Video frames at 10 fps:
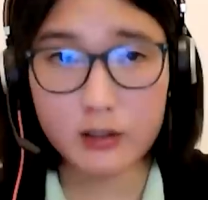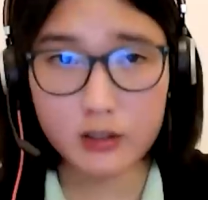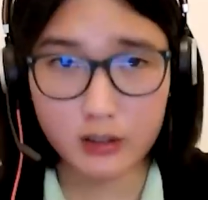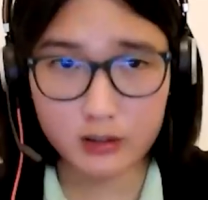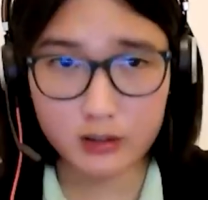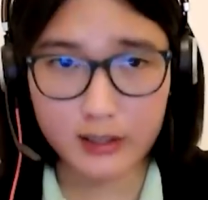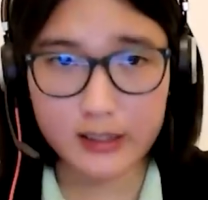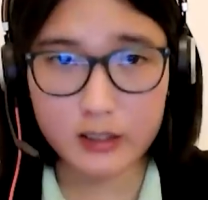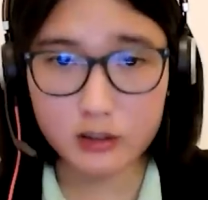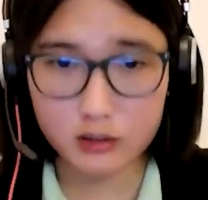to note how
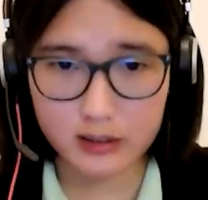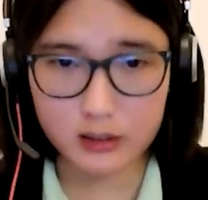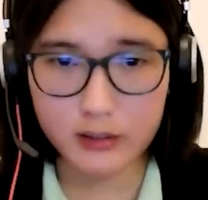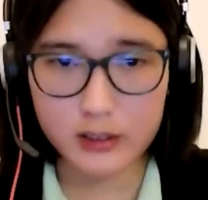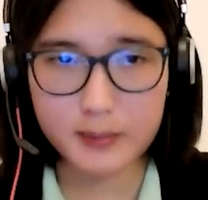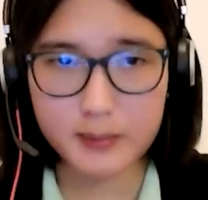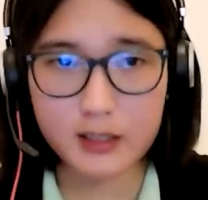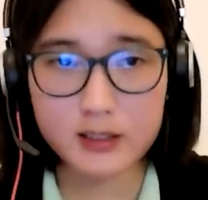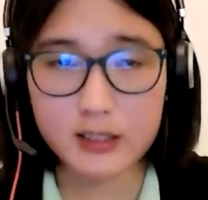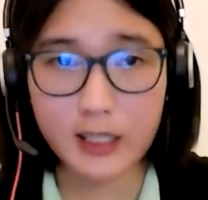unusual this was
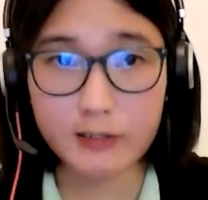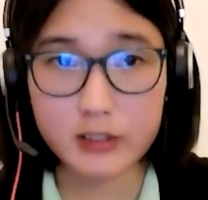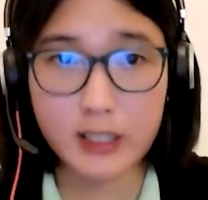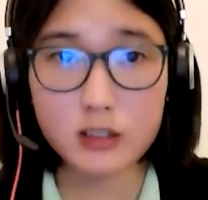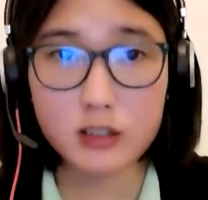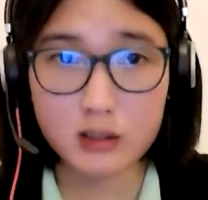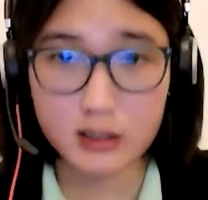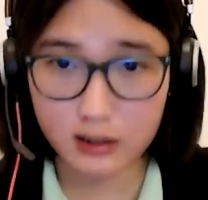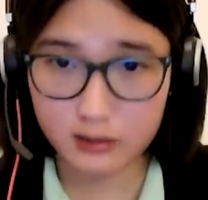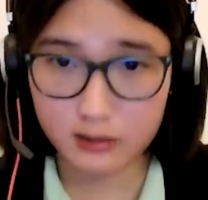because I was
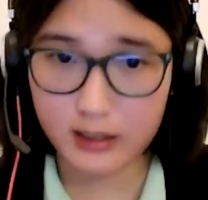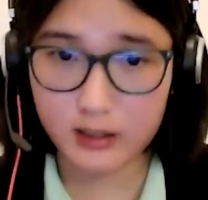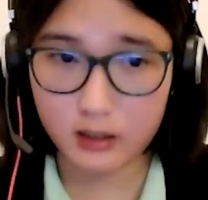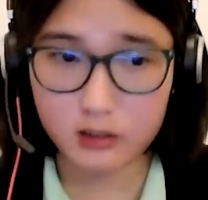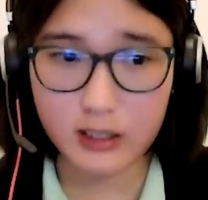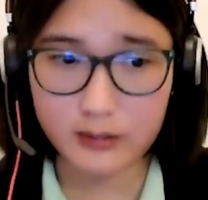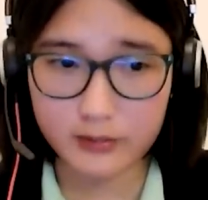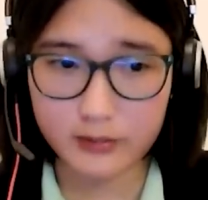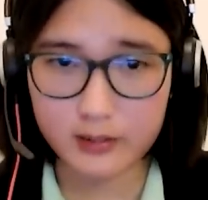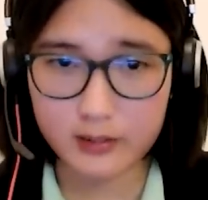extraordinarily low
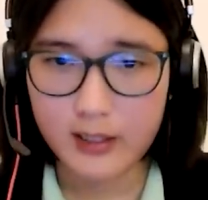level.